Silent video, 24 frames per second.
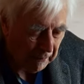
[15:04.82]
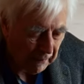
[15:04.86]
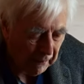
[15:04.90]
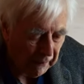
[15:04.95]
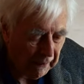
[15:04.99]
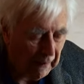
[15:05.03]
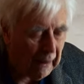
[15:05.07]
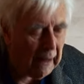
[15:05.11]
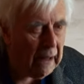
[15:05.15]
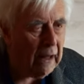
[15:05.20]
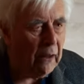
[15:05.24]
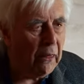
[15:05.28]

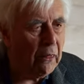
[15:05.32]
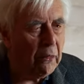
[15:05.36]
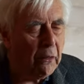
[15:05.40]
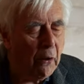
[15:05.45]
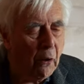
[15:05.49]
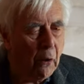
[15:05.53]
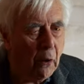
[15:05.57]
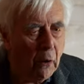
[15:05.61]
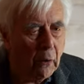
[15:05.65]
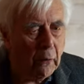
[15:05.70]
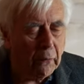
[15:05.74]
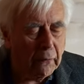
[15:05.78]
They
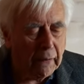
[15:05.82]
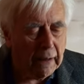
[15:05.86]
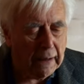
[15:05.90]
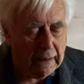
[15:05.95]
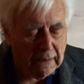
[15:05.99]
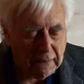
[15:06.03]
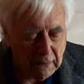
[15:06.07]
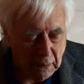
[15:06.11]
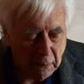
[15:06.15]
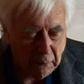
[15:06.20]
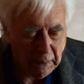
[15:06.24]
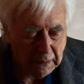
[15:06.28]
thought they
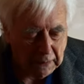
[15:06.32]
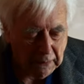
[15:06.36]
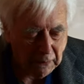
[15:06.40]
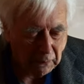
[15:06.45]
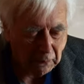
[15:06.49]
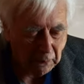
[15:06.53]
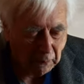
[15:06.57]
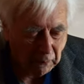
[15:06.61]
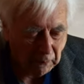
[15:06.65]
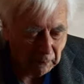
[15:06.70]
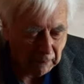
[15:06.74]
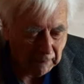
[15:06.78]
knew it
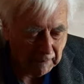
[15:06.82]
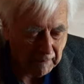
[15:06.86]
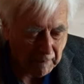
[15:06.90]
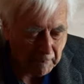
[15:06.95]
all,